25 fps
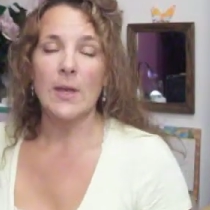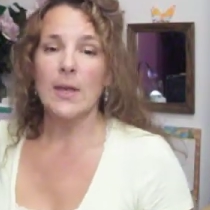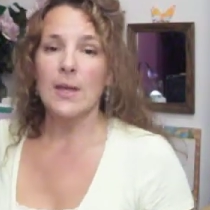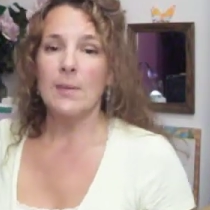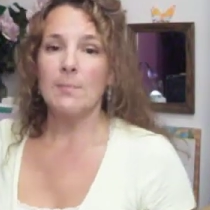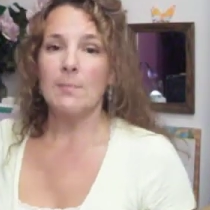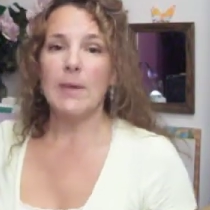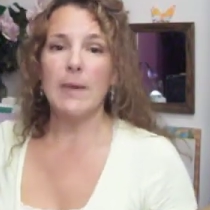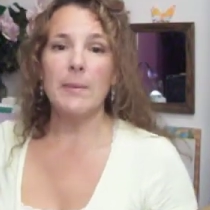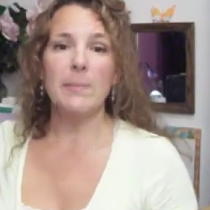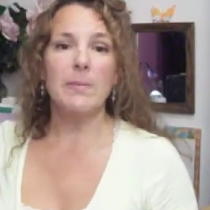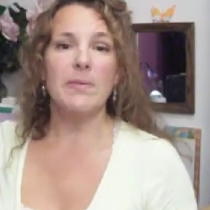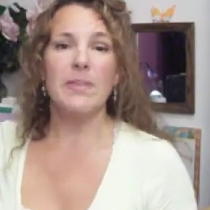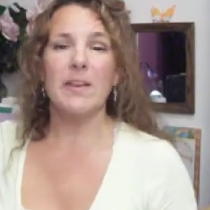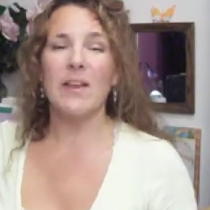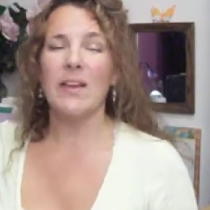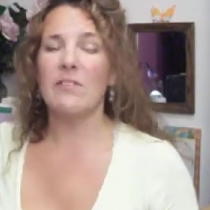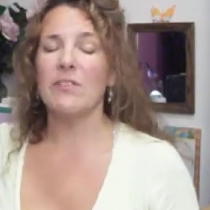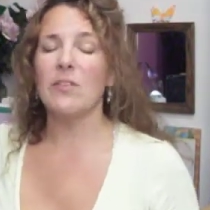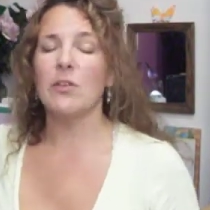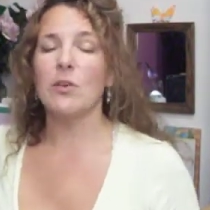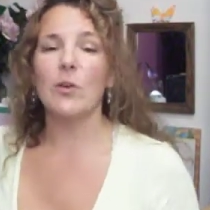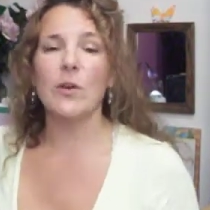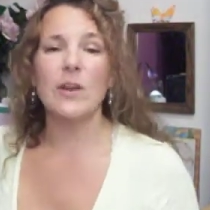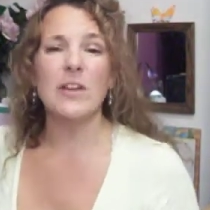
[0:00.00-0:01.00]
Maybe they have
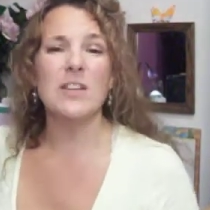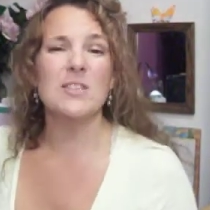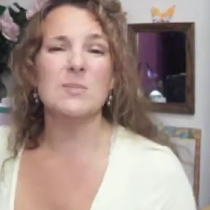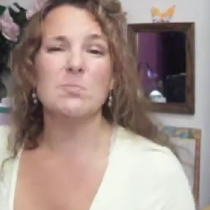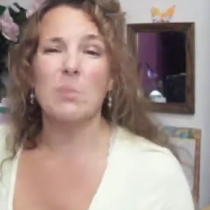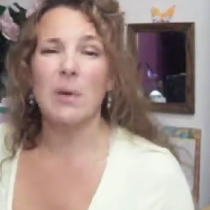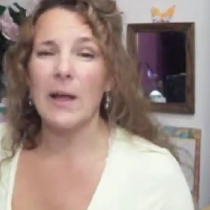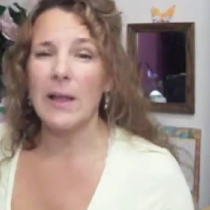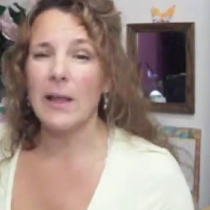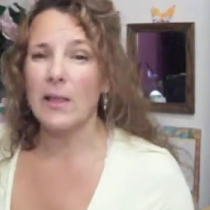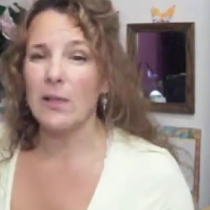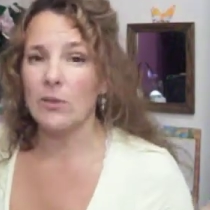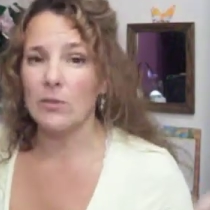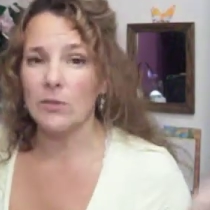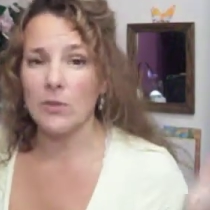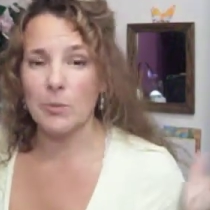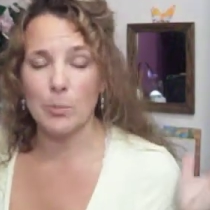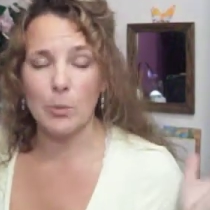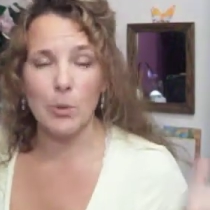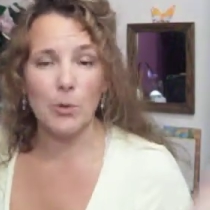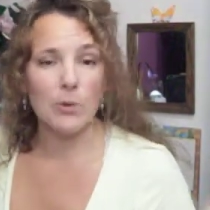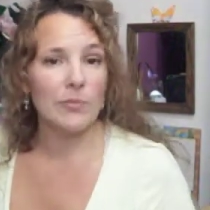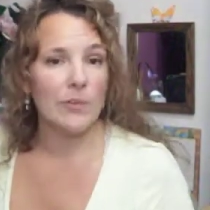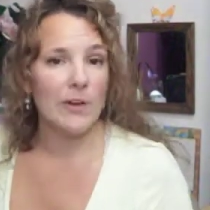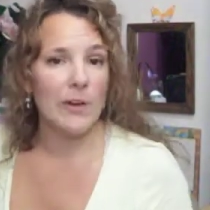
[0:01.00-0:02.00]
a great smile or their
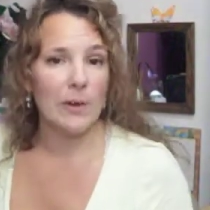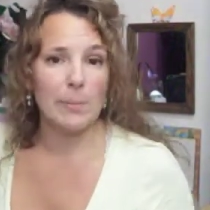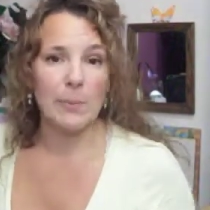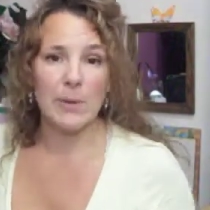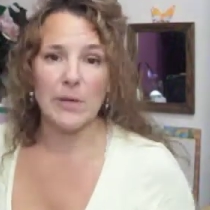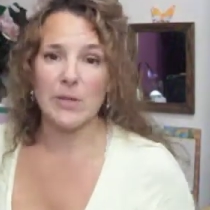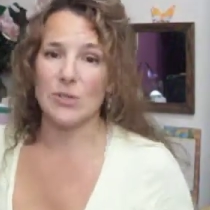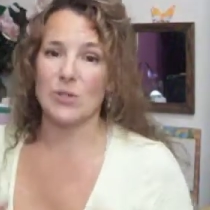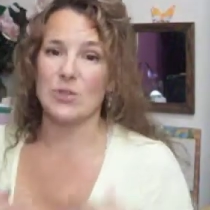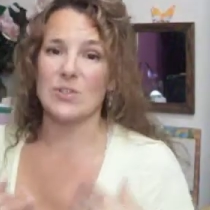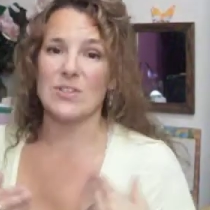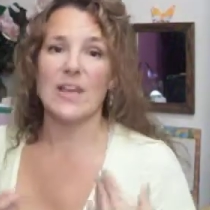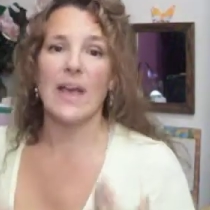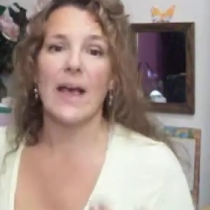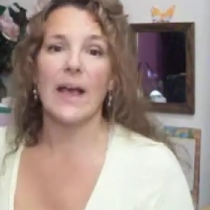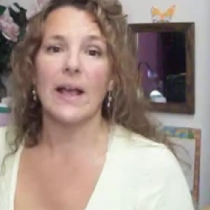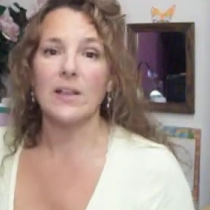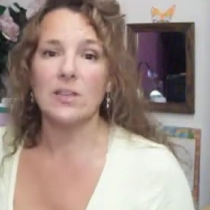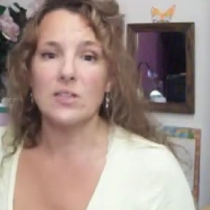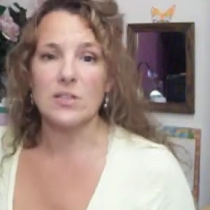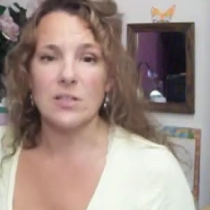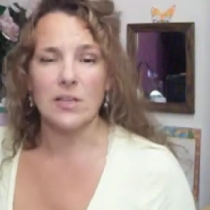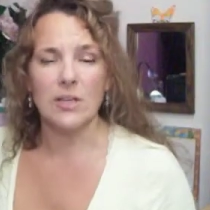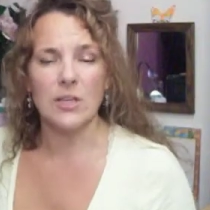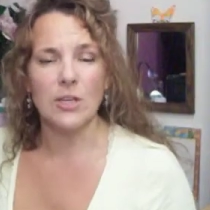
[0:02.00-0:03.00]
profile picture is
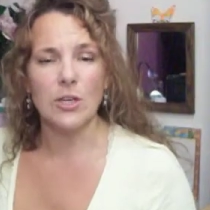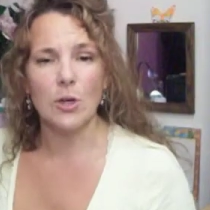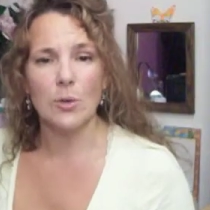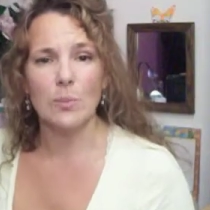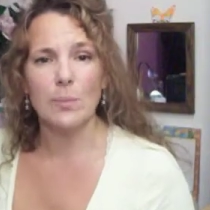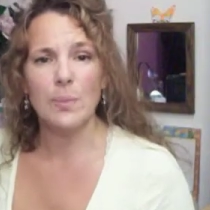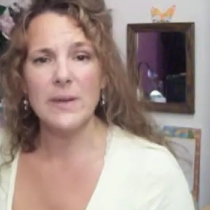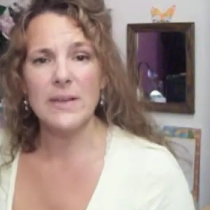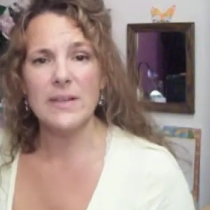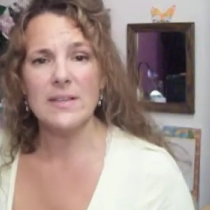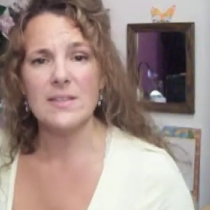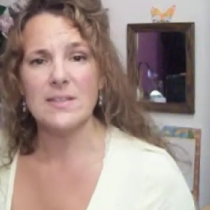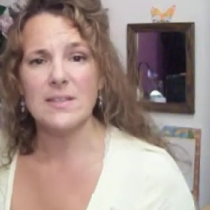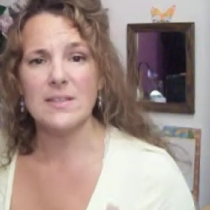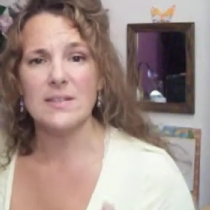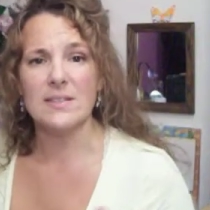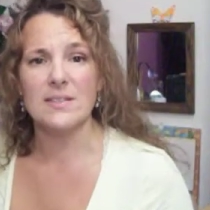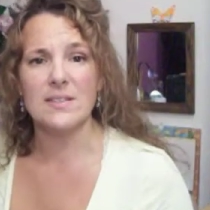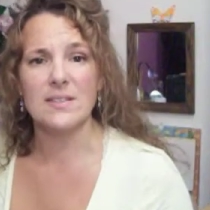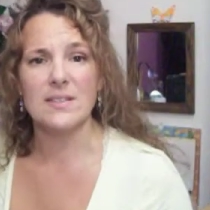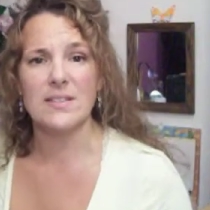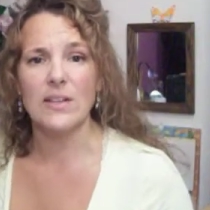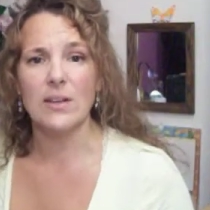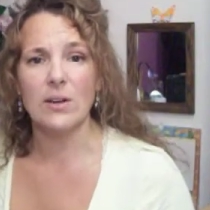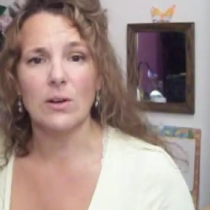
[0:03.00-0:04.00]
excellent. You know, be
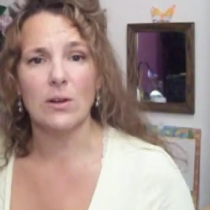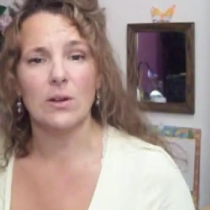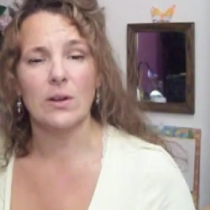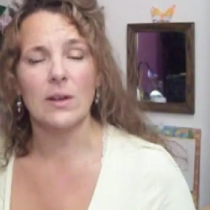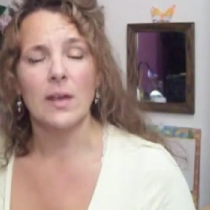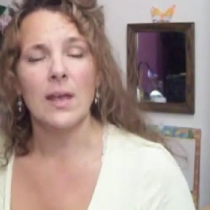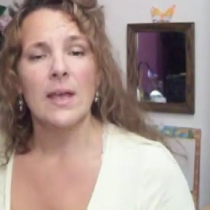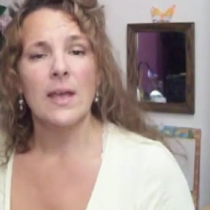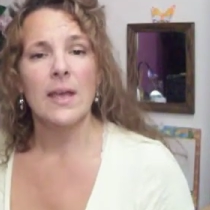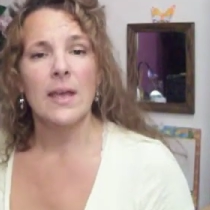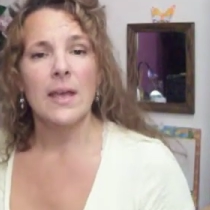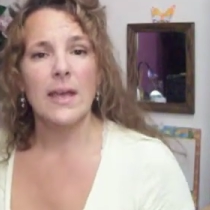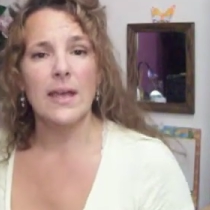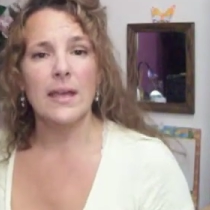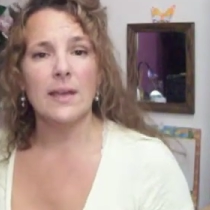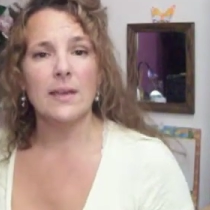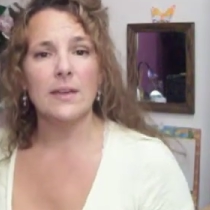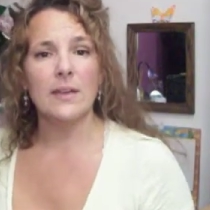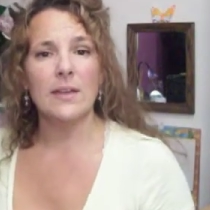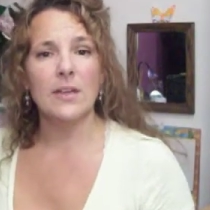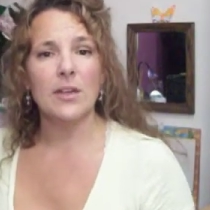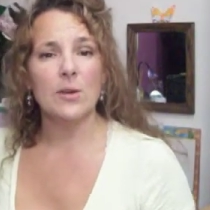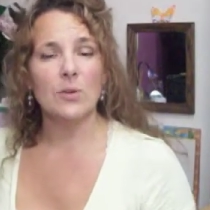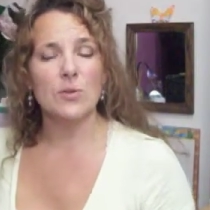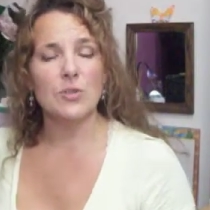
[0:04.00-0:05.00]
sincere and,
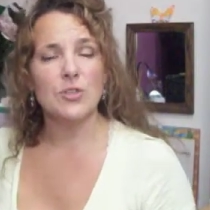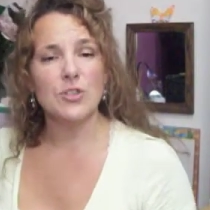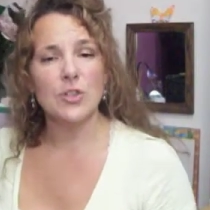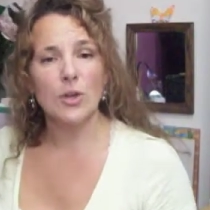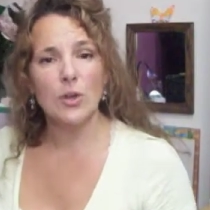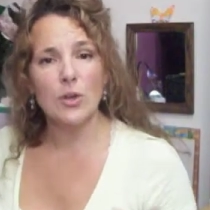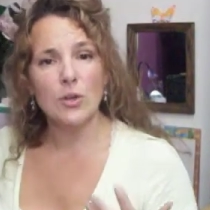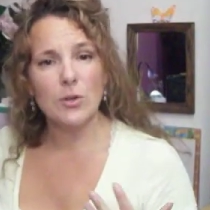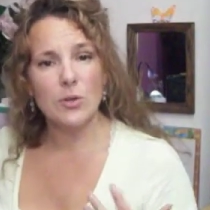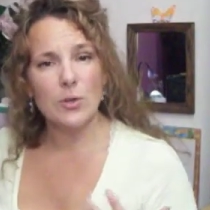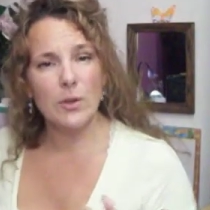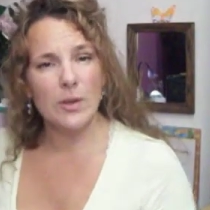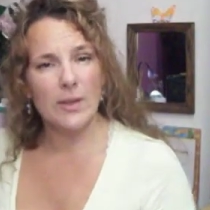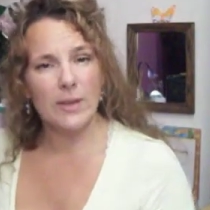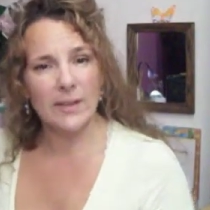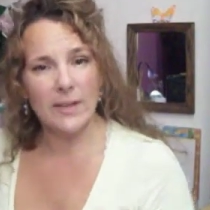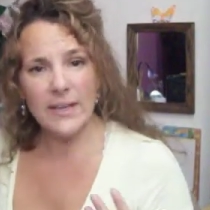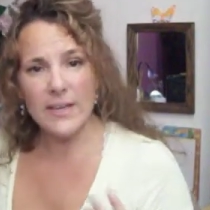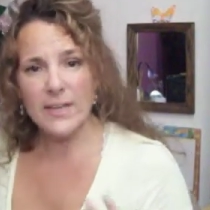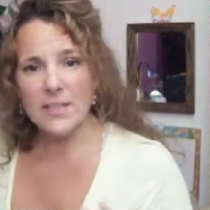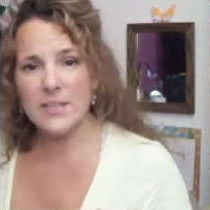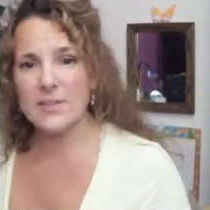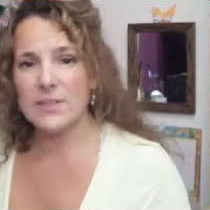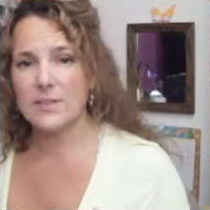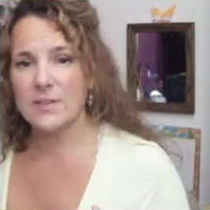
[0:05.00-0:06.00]
you know, start at
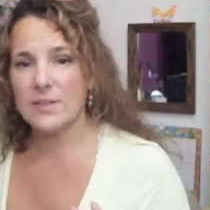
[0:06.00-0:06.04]
least